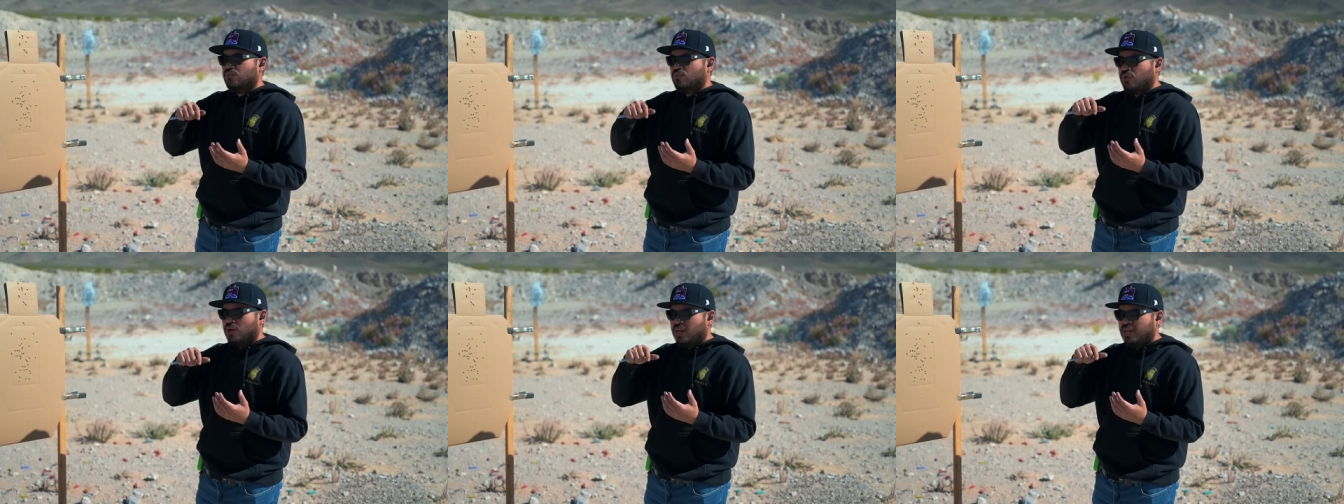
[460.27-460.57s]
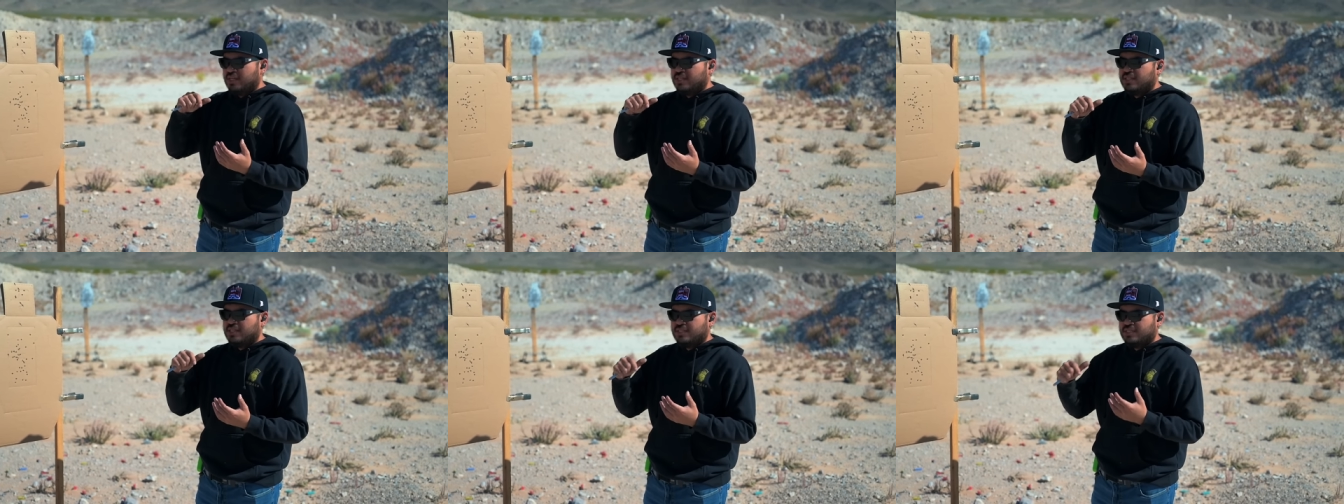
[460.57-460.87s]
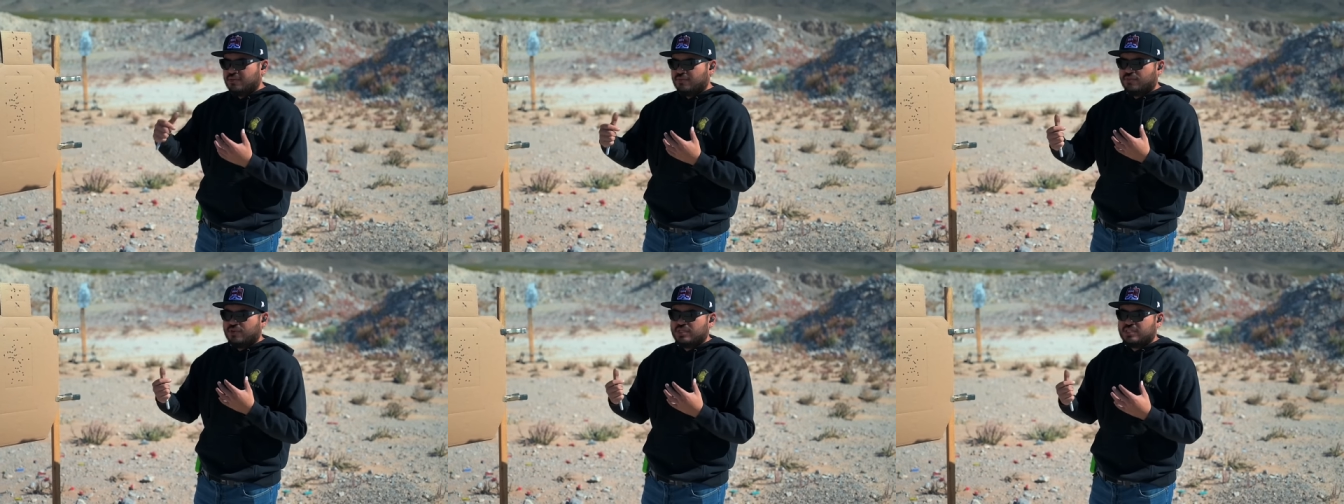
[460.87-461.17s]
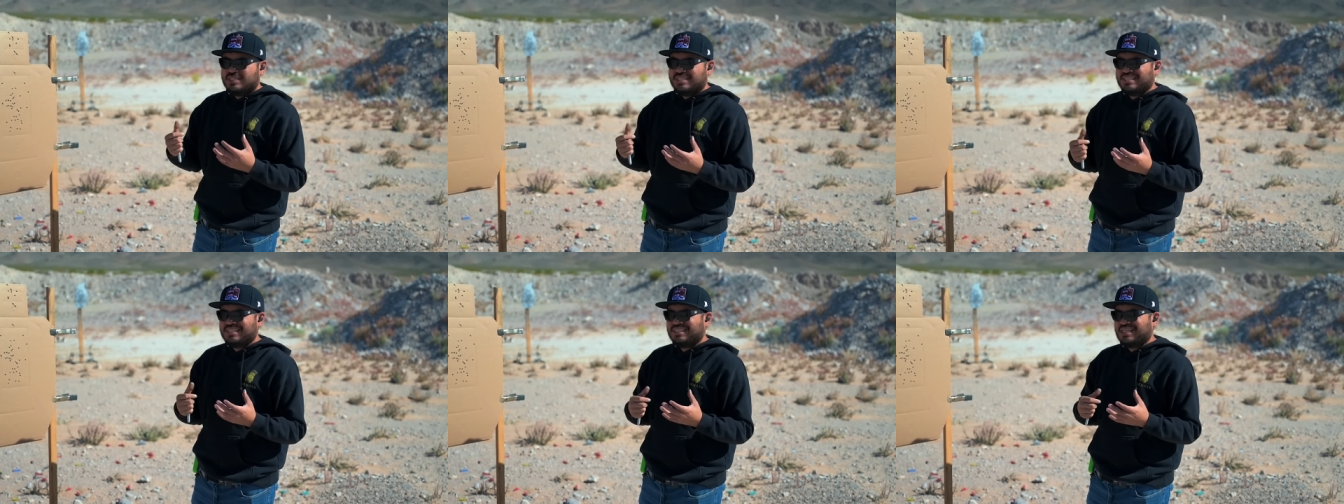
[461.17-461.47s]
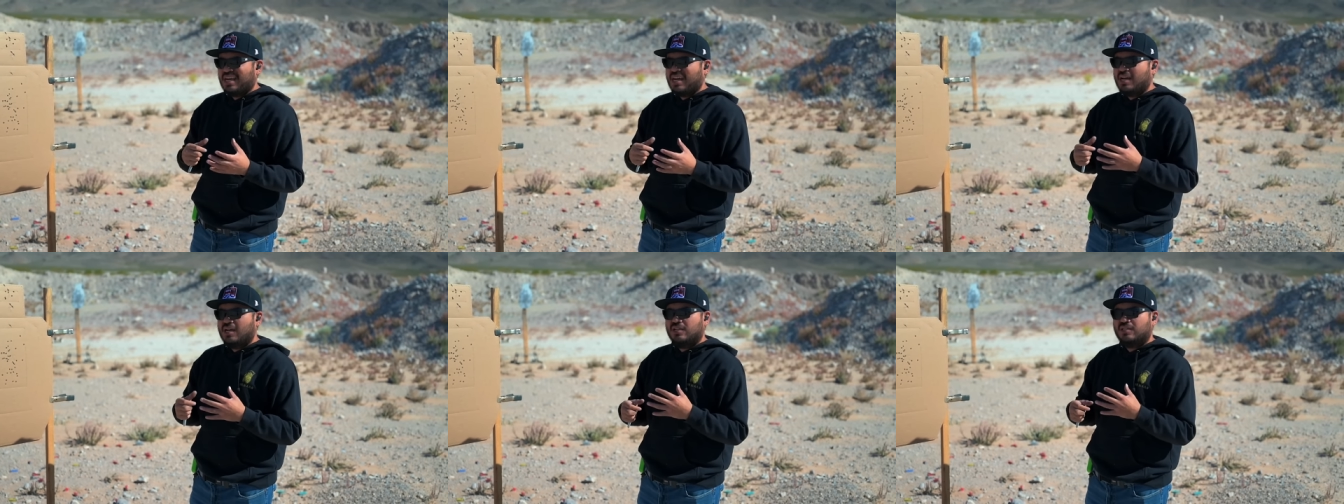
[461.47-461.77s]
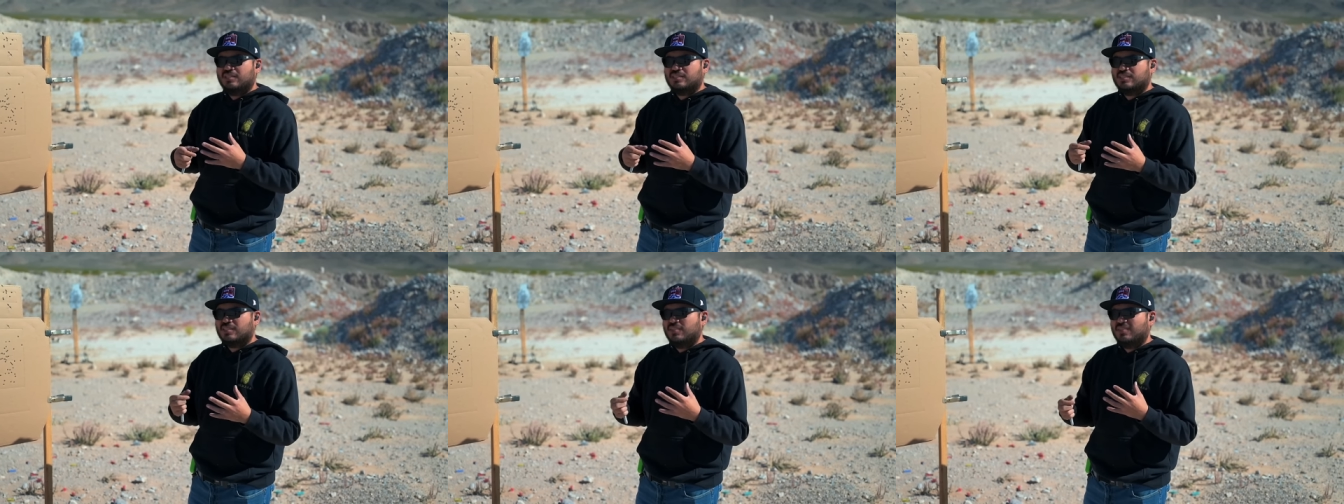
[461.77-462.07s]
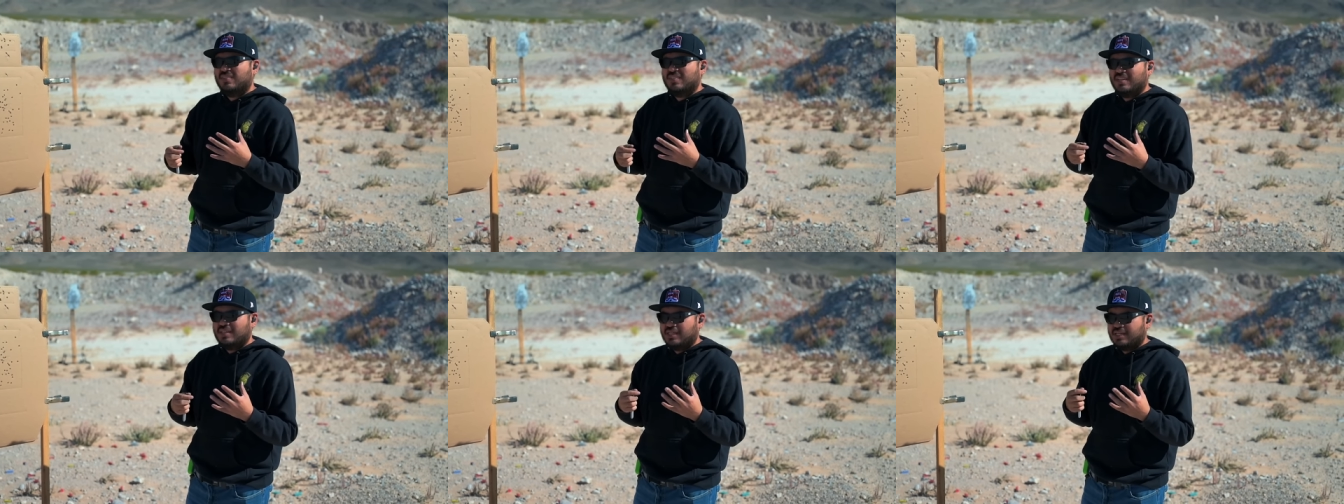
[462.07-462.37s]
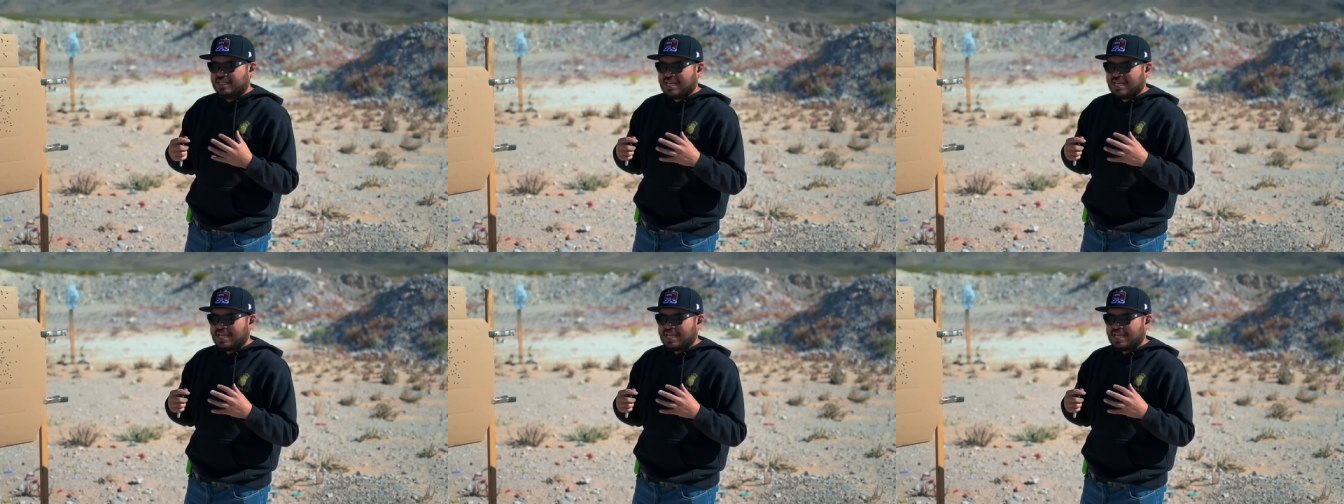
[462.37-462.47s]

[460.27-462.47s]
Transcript: run different styles of uh,